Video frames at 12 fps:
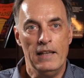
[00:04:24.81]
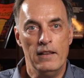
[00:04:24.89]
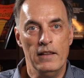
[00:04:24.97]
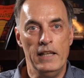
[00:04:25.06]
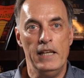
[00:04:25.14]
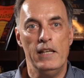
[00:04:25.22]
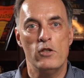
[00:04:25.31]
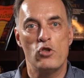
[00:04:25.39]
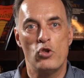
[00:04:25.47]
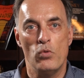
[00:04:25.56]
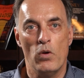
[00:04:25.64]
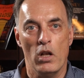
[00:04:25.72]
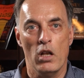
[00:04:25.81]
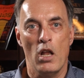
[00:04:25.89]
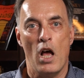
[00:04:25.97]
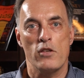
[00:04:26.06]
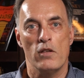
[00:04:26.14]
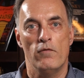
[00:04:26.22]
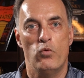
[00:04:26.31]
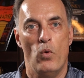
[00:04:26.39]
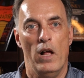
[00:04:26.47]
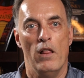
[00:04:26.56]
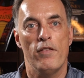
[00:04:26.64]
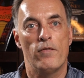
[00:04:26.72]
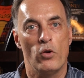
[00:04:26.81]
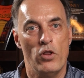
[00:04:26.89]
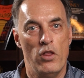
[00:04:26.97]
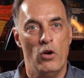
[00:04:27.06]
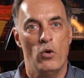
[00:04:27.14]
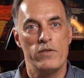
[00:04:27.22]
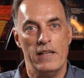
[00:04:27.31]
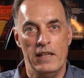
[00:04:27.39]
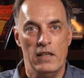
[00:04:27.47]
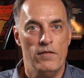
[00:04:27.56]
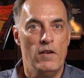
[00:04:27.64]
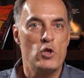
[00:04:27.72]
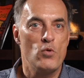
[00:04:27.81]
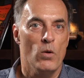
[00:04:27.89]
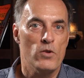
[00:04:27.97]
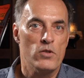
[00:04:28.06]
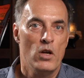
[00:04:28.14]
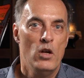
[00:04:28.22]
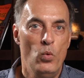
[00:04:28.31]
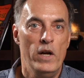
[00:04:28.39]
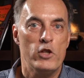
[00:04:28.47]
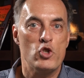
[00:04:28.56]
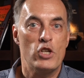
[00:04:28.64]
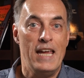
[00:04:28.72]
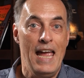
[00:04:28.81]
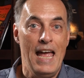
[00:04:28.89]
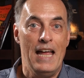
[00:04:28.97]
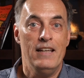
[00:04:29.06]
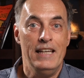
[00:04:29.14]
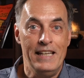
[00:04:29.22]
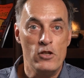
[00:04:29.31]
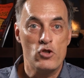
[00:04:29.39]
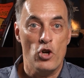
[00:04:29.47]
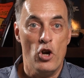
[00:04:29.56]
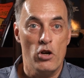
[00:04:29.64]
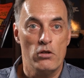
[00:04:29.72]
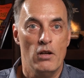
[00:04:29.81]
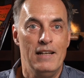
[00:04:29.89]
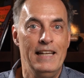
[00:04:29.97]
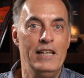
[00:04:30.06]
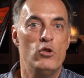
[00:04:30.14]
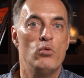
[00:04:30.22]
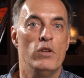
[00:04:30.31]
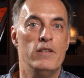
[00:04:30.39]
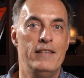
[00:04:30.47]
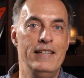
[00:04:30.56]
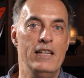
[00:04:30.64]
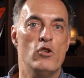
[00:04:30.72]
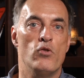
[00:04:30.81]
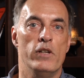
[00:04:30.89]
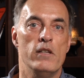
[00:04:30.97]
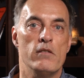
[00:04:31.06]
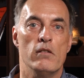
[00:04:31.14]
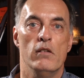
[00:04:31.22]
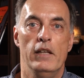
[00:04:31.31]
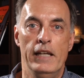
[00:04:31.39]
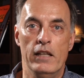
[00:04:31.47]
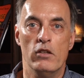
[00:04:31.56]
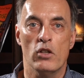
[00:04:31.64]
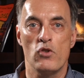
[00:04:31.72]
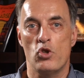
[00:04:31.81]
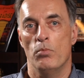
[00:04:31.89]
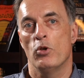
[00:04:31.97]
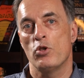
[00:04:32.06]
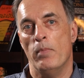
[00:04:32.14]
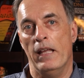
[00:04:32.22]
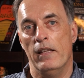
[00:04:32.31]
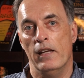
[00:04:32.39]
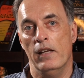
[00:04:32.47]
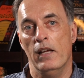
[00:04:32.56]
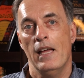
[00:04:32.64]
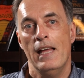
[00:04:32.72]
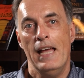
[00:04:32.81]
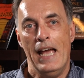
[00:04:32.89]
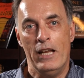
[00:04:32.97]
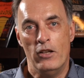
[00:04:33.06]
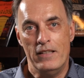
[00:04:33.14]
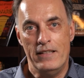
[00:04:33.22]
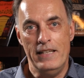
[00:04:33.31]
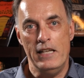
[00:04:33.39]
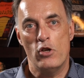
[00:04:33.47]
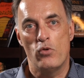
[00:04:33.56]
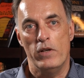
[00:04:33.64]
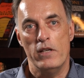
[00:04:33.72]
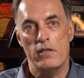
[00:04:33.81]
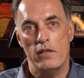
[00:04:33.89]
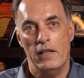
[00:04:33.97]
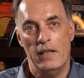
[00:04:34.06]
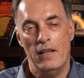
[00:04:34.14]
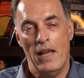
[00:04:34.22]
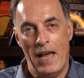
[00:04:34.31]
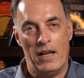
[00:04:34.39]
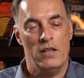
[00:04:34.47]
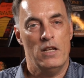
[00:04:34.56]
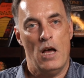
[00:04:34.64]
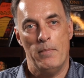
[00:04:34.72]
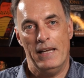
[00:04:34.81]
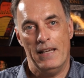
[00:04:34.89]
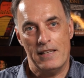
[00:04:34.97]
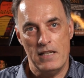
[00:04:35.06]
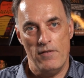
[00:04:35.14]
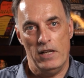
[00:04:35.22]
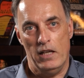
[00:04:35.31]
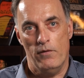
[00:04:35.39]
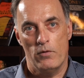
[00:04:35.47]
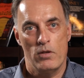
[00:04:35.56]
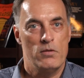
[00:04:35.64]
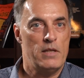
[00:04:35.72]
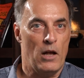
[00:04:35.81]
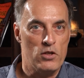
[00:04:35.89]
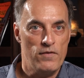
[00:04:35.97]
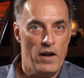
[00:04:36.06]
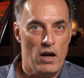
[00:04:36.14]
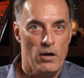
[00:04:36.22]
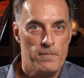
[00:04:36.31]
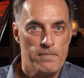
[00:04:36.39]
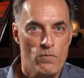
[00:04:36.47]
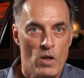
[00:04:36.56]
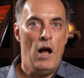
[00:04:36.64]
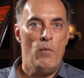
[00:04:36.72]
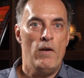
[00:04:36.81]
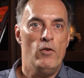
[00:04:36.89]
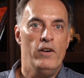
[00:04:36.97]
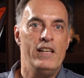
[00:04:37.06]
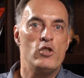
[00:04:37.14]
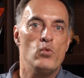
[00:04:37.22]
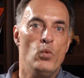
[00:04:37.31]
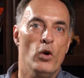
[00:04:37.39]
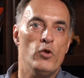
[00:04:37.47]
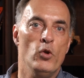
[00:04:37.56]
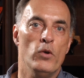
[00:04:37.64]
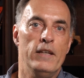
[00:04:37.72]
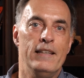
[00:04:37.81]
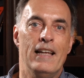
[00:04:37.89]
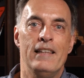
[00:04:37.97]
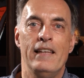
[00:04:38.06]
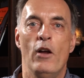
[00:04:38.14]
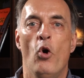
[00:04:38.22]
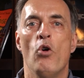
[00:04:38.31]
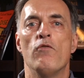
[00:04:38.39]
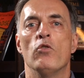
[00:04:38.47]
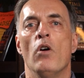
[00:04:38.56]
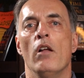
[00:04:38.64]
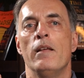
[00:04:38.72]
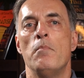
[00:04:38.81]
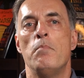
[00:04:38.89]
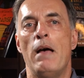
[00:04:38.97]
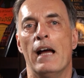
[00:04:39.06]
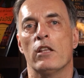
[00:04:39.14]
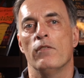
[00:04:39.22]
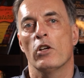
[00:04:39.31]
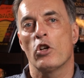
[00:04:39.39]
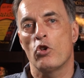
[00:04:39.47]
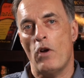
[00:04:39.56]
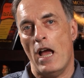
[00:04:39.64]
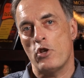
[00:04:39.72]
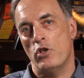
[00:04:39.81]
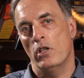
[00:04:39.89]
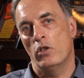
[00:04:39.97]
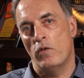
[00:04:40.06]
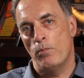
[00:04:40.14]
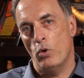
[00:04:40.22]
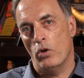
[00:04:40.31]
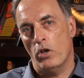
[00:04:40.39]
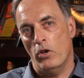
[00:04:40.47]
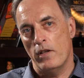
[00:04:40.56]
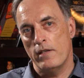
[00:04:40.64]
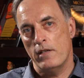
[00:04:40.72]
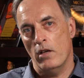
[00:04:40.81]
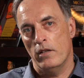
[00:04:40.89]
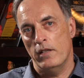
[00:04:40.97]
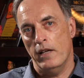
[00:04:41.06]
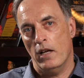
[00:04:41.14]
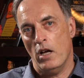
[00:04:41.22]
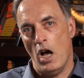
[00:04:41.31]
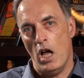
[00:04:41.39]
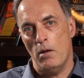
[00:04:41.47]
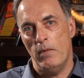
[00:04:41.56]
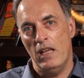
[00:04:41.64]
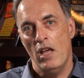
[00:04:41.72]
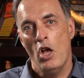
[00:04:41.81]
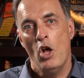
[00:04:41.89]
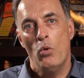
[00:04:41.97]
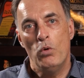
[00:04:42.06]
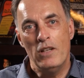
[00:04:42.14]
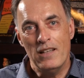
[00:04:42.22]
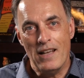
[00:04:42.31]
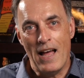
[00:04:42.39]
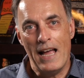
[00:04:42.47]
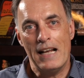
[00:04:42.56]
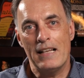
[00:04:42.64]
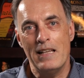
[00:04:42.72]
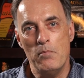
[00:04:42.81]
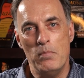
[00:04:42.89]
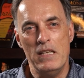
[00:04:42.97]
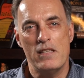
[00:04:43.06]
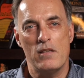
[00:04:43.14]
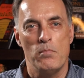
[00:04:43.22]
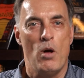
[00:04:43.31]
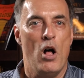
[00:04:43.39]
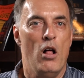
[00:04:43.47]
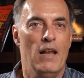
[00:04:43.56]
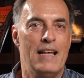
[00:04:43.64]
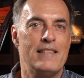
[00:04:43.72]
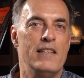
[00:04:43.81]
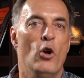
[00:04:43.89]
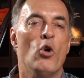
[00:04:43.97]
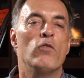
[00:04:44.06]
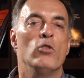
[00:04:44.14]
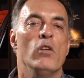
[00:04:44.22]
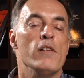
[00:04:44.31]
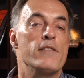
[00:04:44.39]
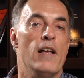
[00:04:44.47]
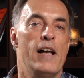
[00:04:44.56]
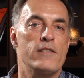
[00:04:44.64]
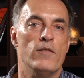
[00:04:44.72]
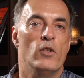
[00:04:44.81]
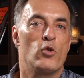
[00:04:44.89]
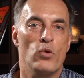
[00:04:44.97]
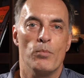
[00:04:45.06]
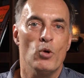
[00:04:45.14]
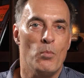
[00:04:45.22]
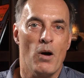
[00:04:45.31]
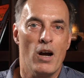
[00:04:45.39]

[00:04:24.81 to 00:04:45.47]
it leads to a loss of wealth for those individuals, which can, in turn, lead to a decrease in consumer spending and a decrease in economic activity. Sounds fair. However, it's worth noting that the overall impact of a crash in cryptocurrency on the economy would likely be small, as the overall size of the crypto